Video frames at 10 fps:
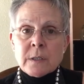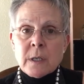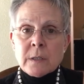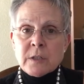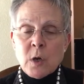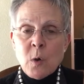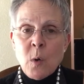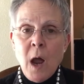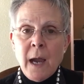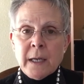So
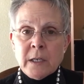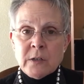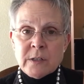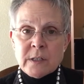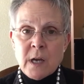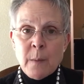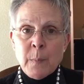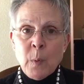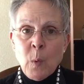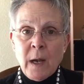I used up
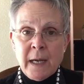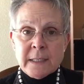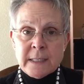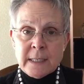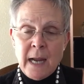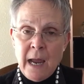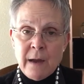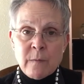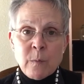what I did have,